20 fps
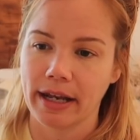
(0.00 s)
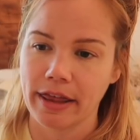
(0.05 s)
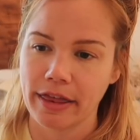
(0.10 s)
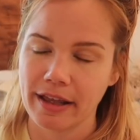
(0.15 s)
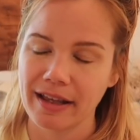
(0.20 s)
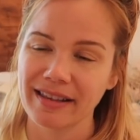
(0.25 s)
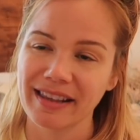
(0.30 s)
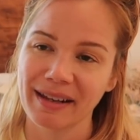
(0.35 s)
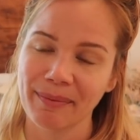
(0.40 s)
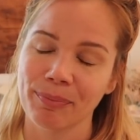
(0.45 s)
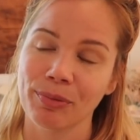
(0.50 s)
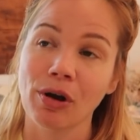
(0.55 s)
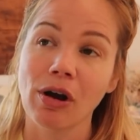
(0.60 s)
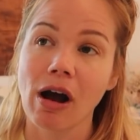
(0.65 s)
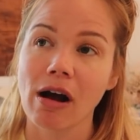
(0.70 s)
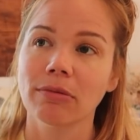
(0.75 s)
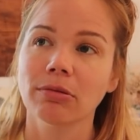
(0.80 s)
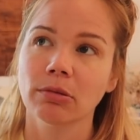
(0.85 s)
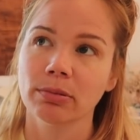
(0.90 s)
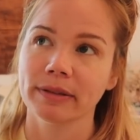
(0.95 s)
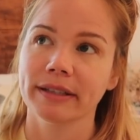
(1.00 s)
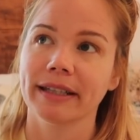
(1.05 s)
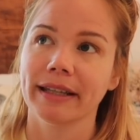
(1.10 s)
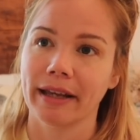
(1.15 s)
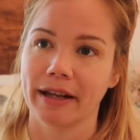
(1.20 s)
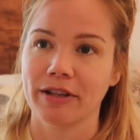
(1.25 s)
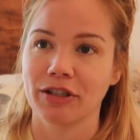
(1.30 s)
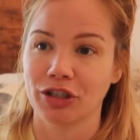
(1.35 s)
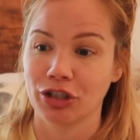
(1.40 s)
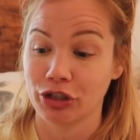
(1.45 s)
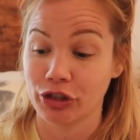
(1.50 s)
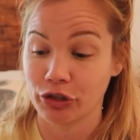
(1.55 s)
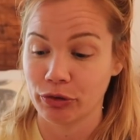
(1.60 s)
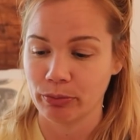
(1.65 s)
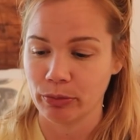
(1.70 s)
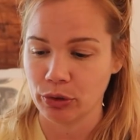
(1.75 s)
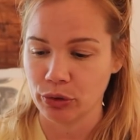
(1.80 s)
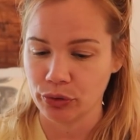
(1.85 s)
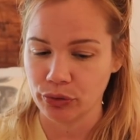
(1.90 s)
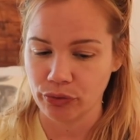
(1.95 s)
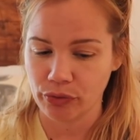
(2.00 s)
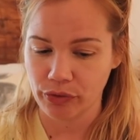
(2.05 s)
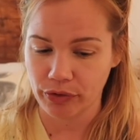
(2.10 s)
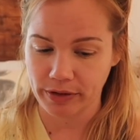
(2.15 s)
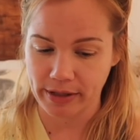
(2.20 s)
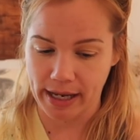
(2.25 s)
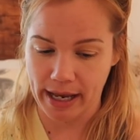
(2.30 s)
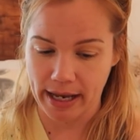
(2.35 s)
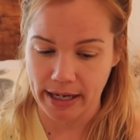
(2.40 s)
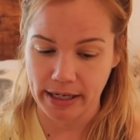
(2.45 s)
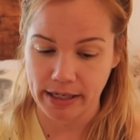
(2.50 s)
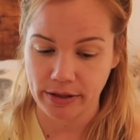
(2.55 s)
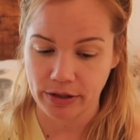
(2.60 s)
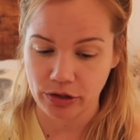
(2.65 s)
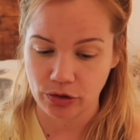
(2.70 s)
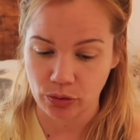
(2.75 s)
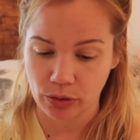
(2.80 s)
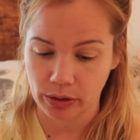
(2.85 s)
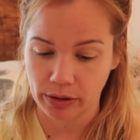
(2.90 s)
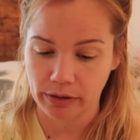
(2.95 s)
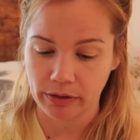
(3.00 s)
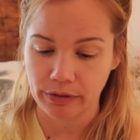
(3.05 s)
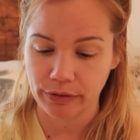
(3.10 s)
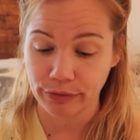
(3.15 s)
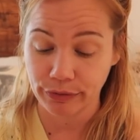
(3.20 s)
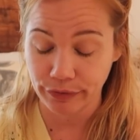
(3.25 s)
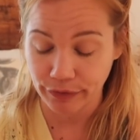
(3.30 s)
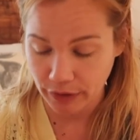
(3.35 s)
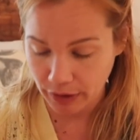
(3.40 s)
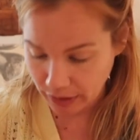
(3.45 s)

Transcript: I think they probably like smoothed any sort of